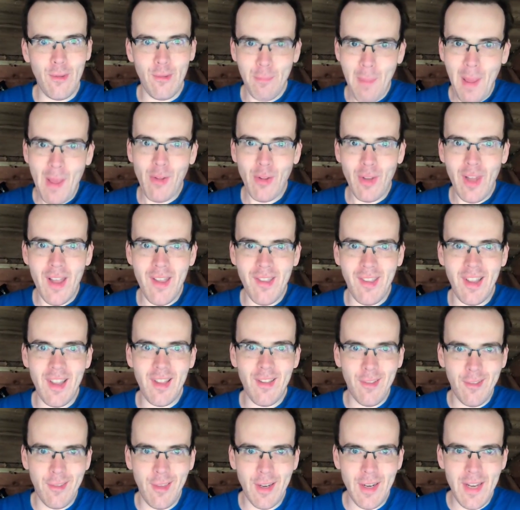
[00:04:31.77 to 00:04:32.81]
specializing in
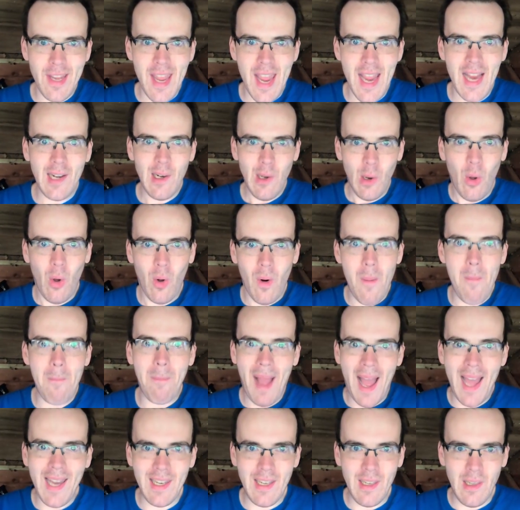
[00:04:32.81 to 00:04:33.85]
studying law and
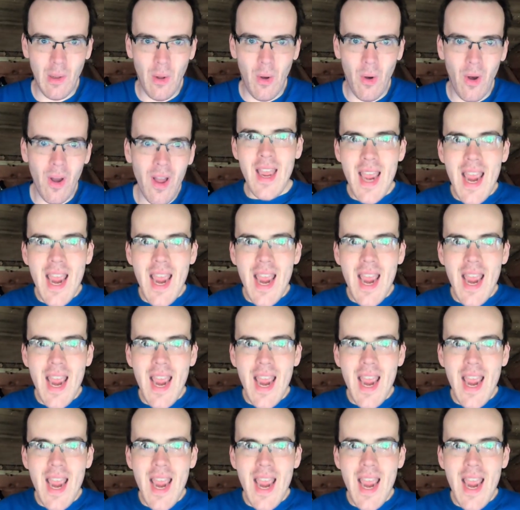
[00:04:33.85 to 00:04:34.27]
patent law,